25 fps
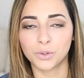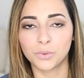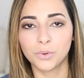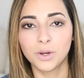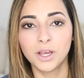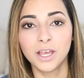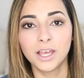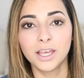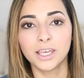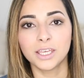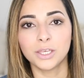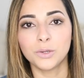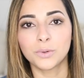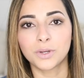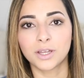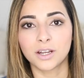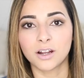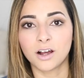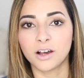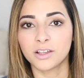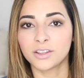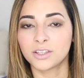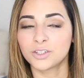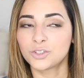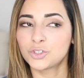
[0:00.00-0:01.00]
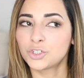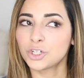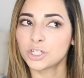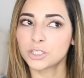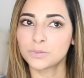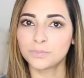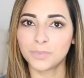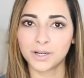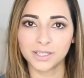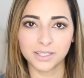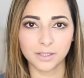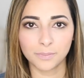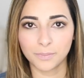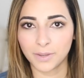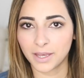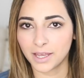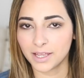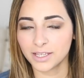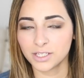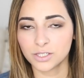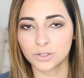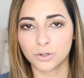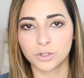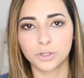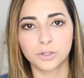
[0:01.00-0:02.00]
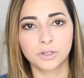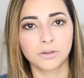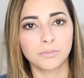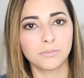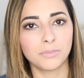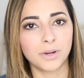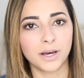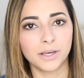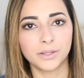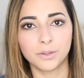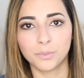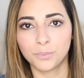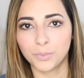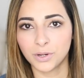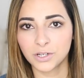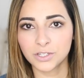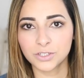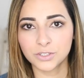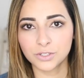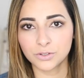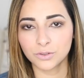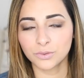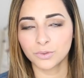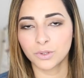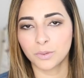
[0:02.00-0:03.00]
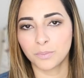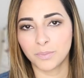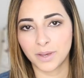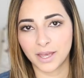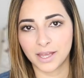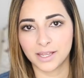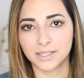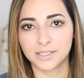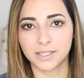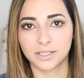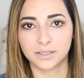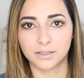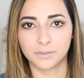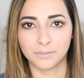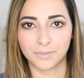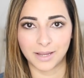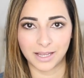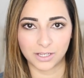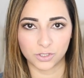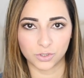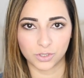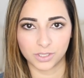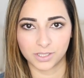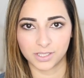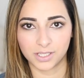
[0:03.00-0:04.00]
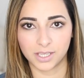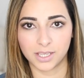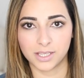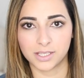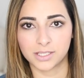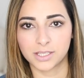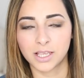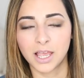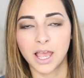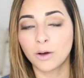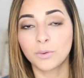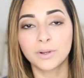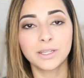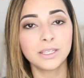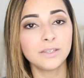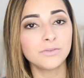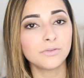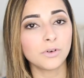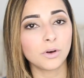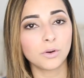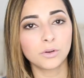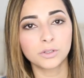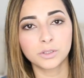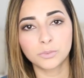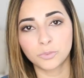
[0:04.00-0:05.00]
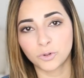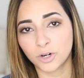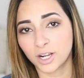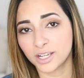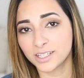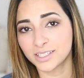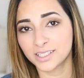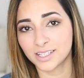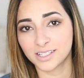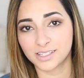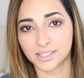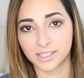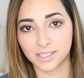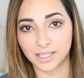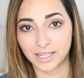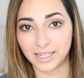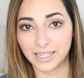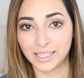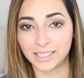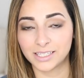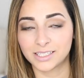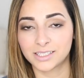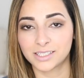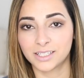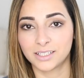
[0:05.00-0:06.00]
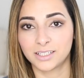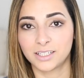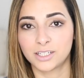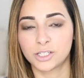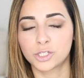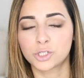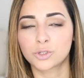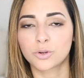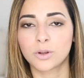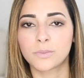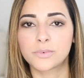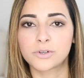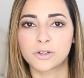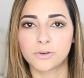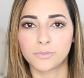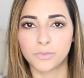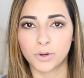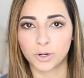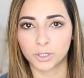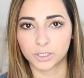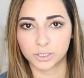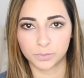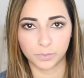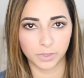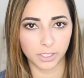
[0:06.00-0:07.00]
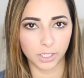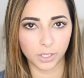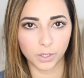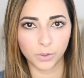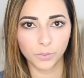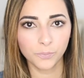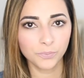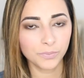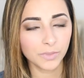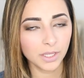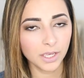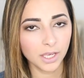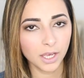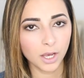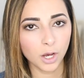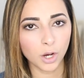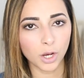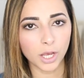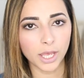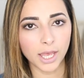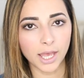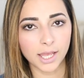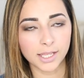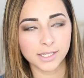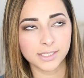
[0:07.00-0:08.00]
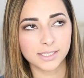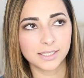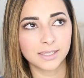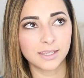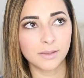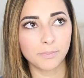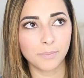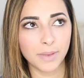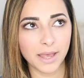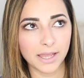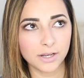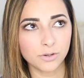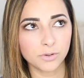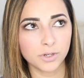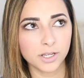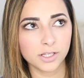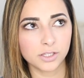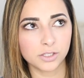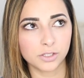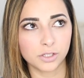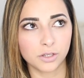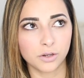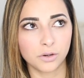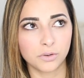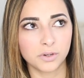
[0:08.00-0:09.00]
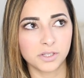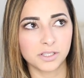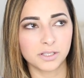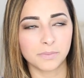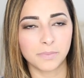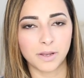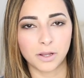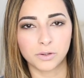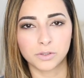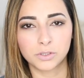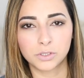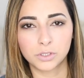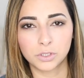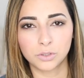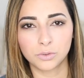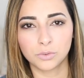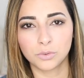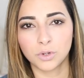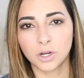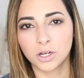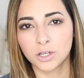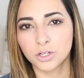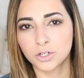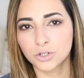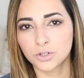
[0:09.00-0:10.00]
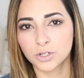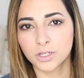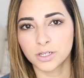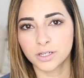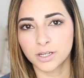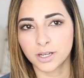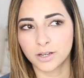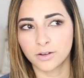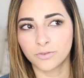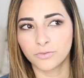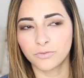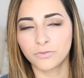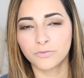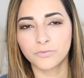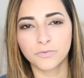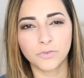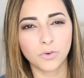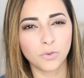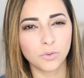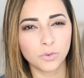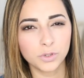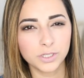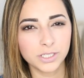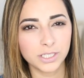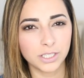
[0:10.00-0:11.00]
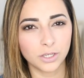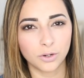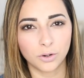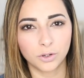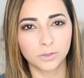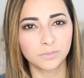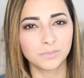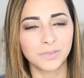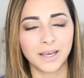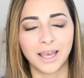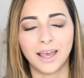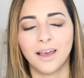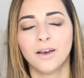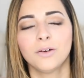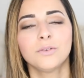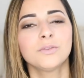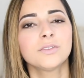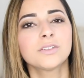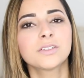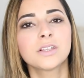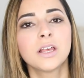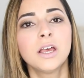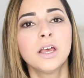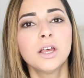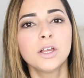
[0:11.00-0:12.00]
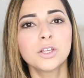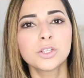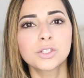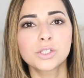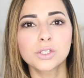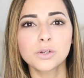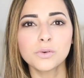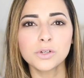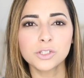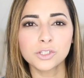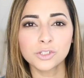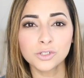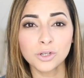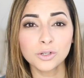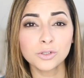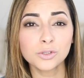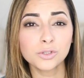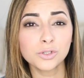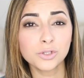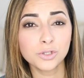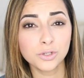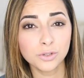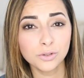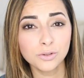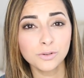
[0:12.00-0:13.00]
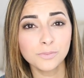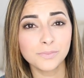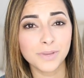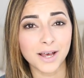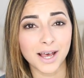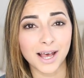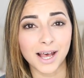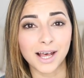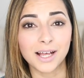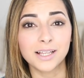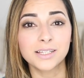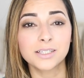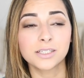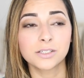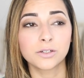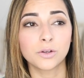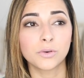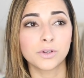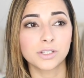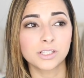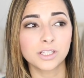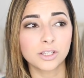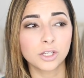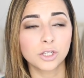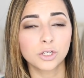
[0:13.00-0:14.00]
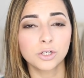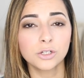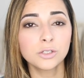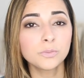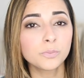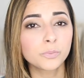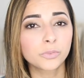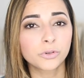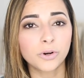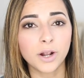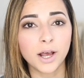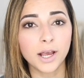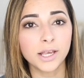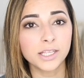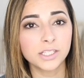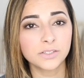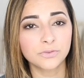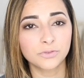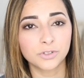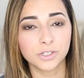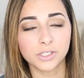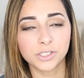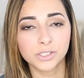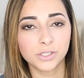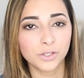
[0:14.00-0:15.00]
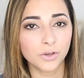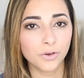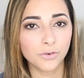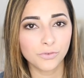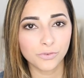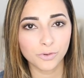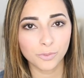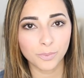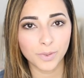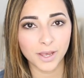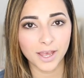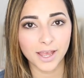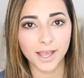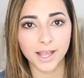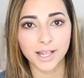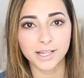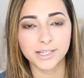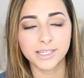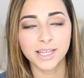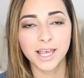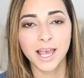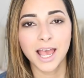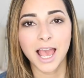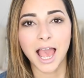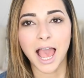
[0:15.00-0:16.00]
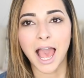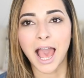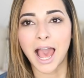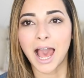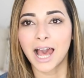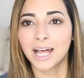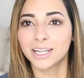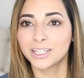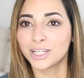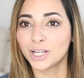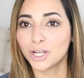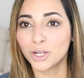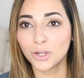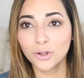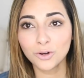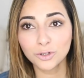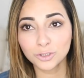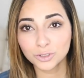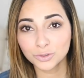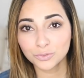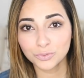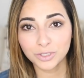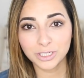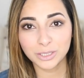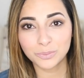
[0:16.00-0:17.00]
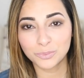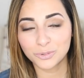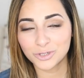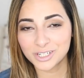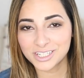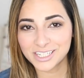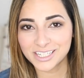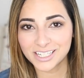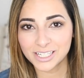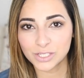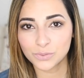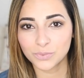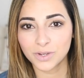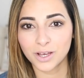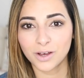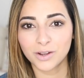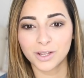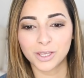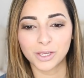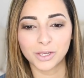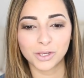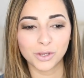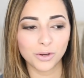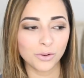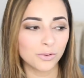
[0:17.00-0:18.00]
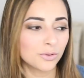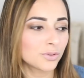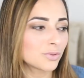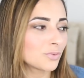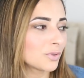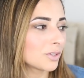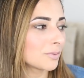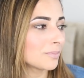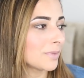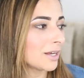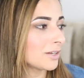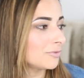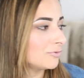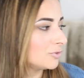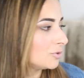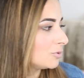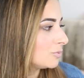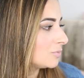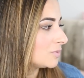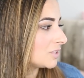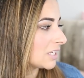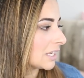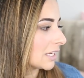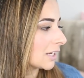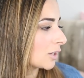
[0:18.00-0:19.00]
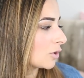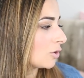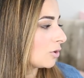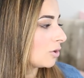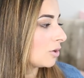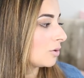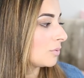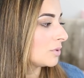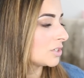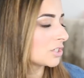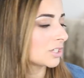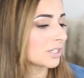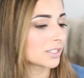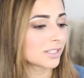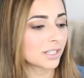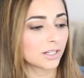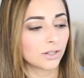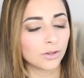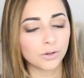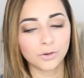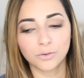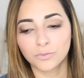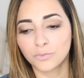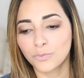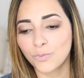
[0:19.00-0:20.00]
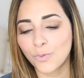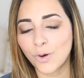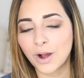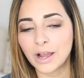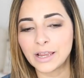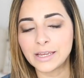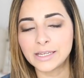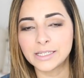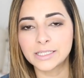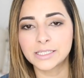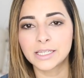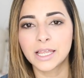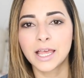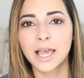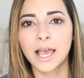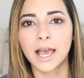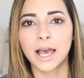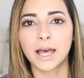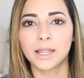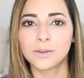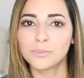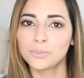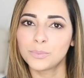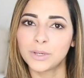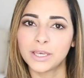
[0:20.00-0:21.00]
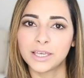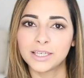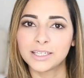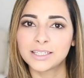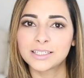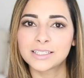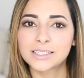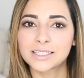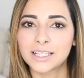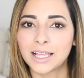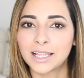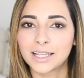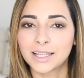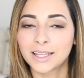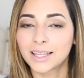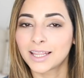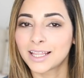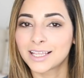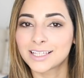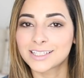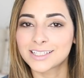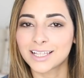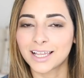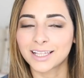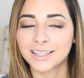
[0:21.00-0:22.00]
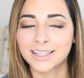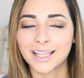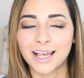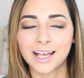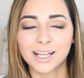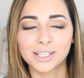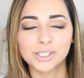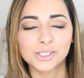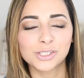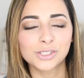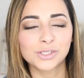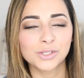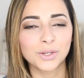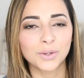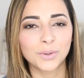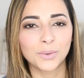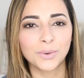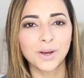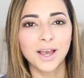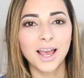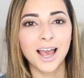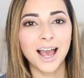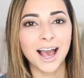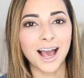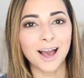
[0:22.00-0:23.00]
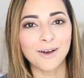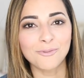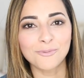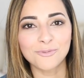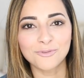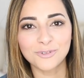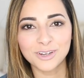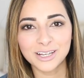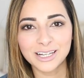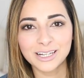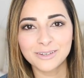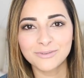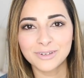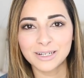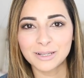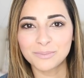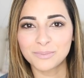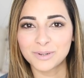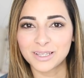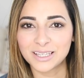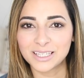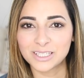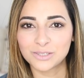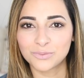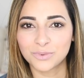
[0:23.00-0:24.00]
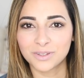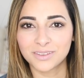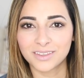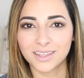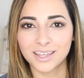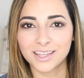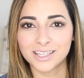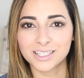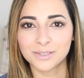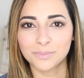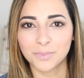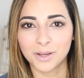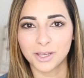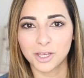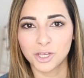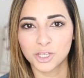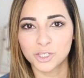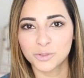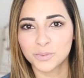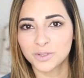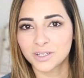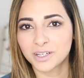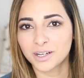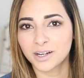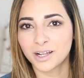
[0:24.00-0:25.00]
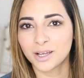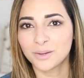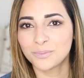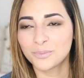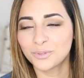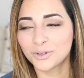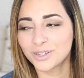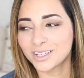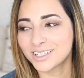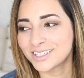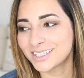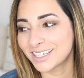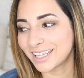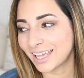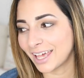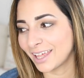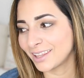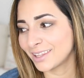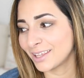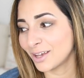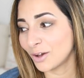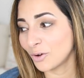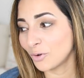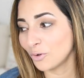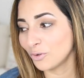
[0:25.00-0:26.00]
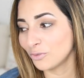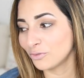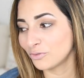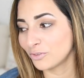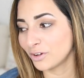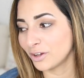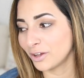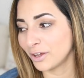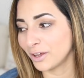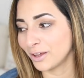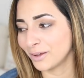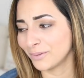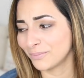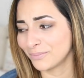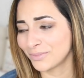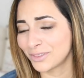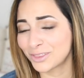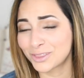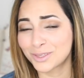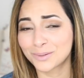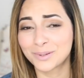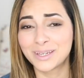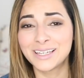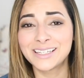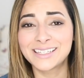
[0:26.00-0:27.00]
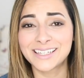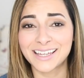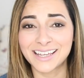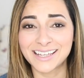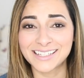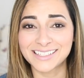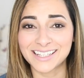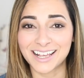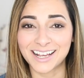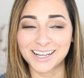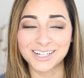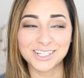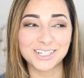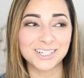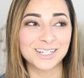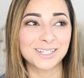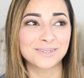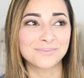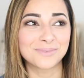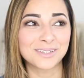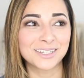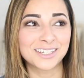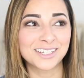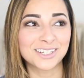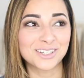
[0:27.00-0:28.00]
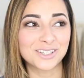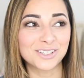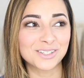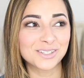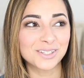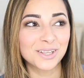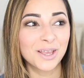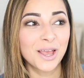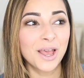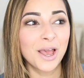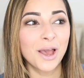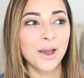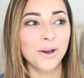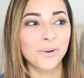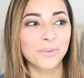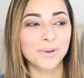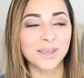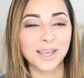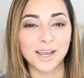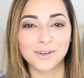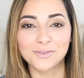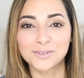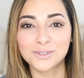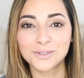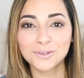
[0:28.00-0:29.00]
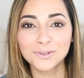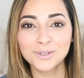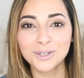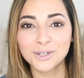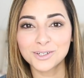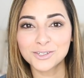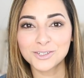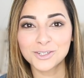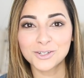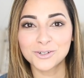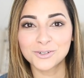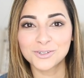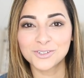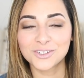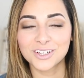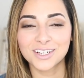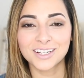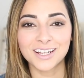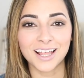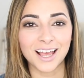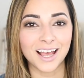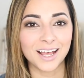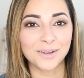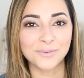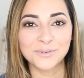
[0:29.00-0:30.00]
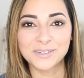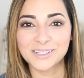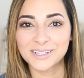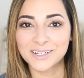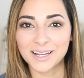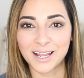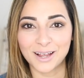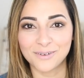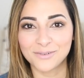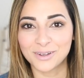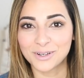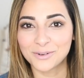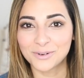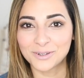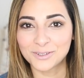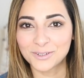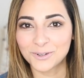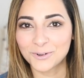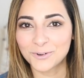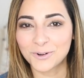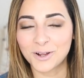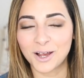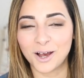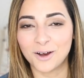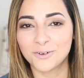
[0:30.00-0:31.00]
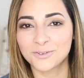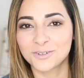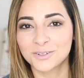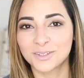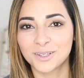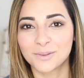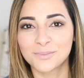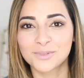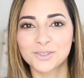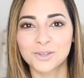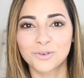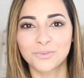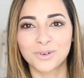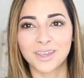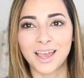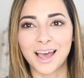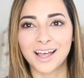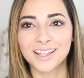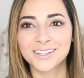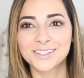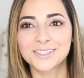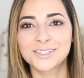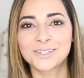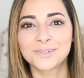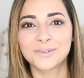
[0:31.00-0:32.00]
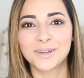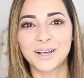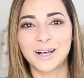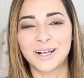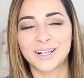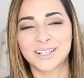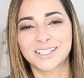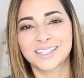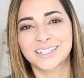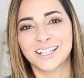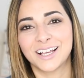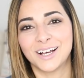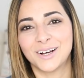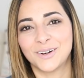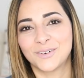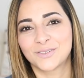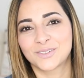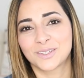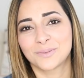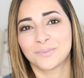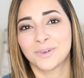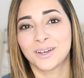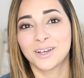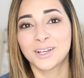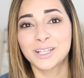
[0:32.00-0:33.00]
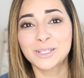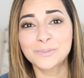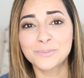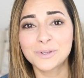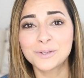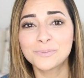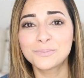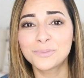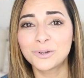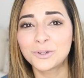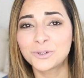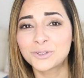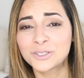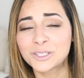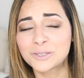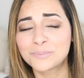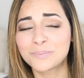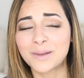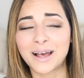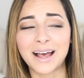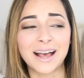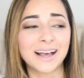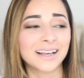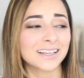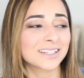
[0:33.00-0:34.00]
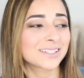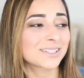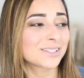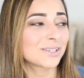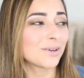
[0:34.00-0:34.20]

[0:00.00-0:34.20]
So you can either just buy the bed or you can buy the bundle, the bed and the mattresses. I'll leave all the prices and the links in the description box below. And the bed on its own is about £240 odd. So it's not too bad. You know, it's a good price for a sofa bed and it looks really pretty as well. It goes with my room decor, which is a lot of white and pinks and things like that. So I'm really, really pleased with it. My husband and I put it together over 3 days actually, because we have 2 young children and we didn't have anyone to look after them. So we had to do it ourselves and my husband pulled his back.